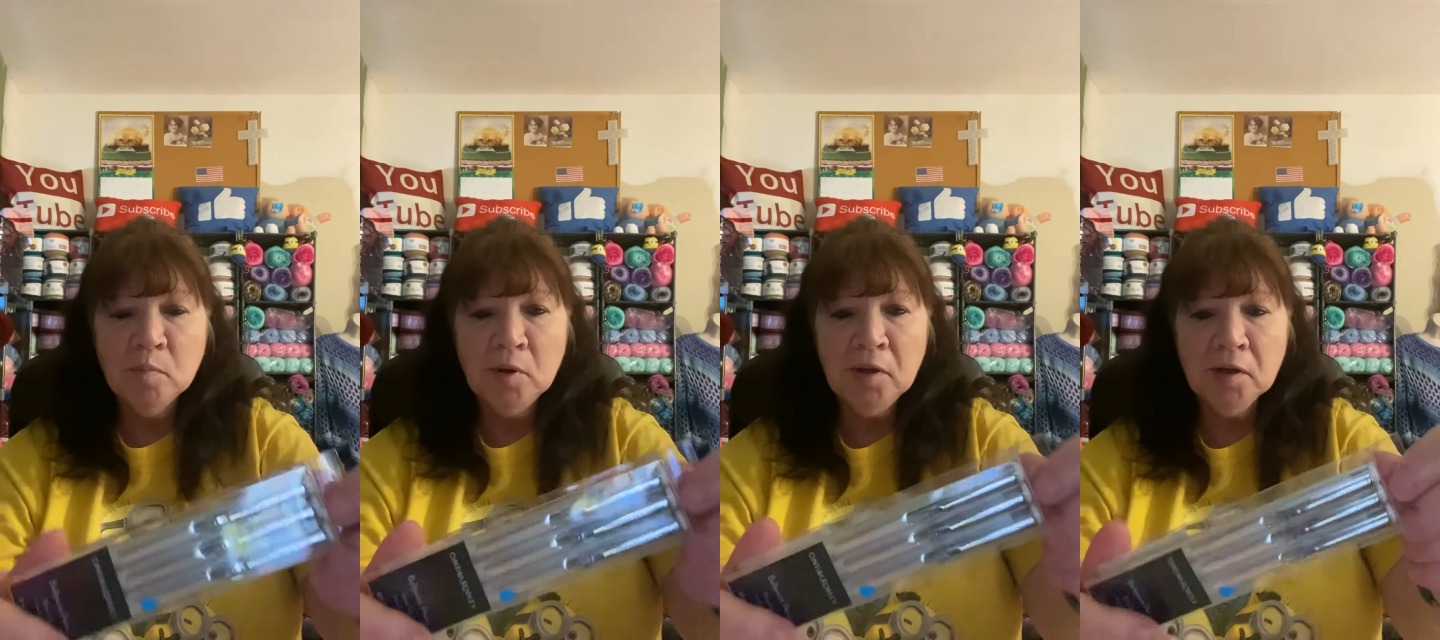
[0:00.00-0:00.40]

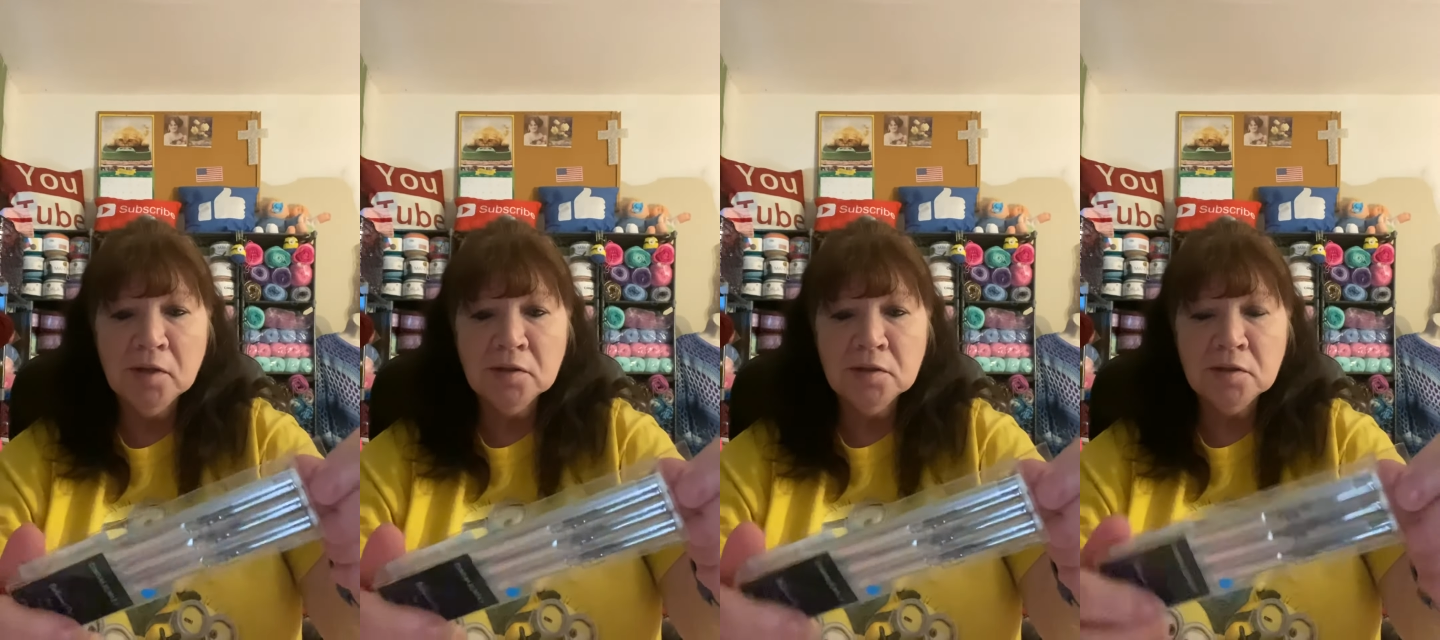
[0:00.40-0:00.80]

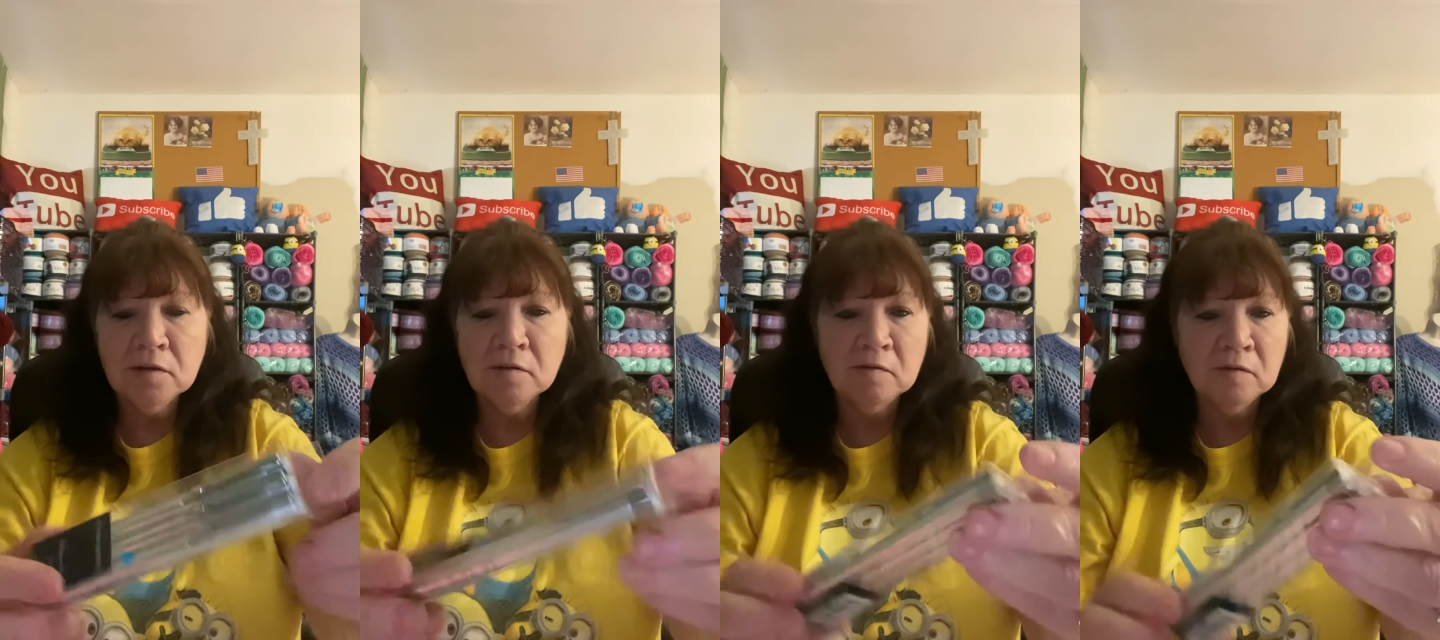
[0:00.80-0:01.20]
pens
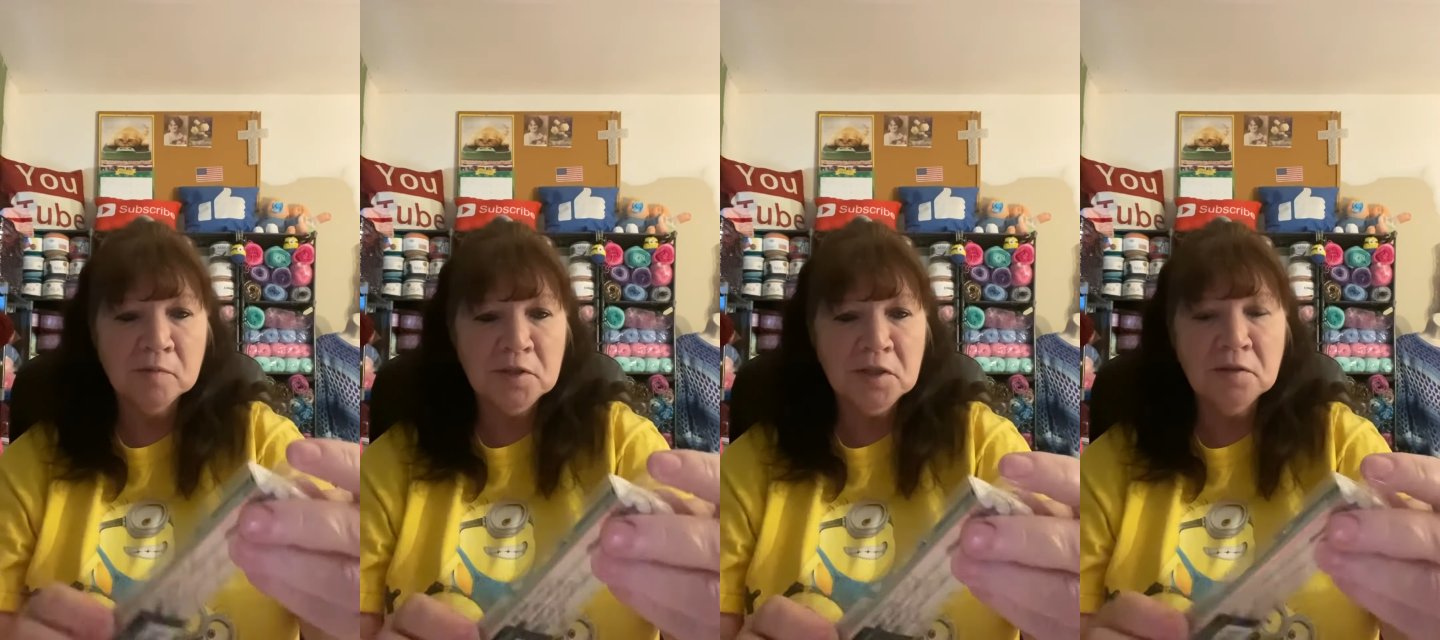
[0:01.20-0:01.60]
from
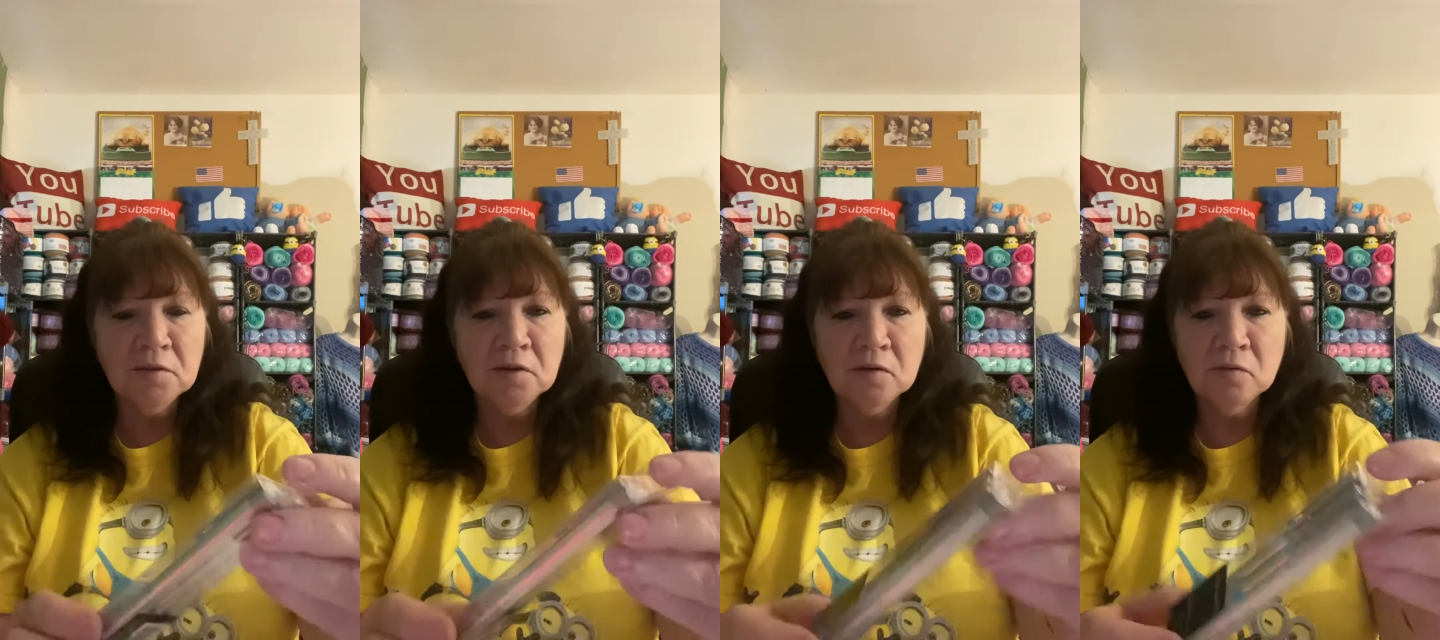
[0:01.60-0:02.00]

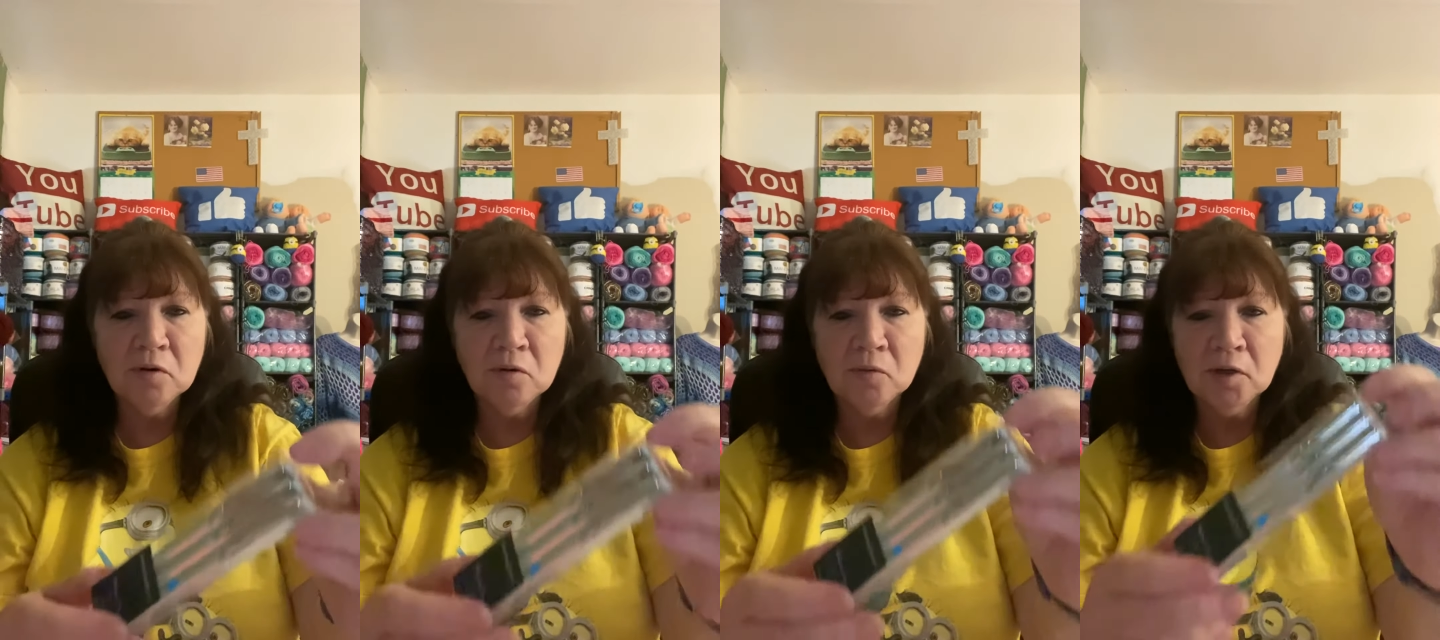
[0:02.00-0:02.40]
Cynthia
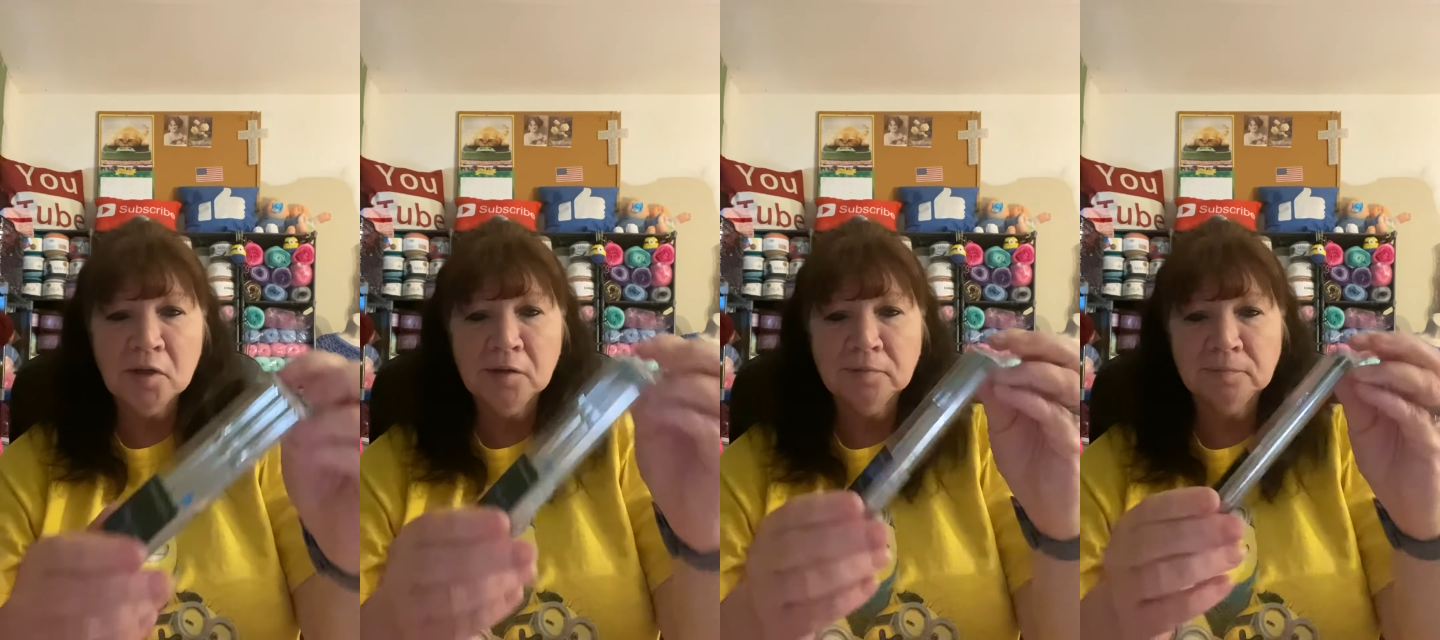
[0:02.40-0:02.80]
Rawley.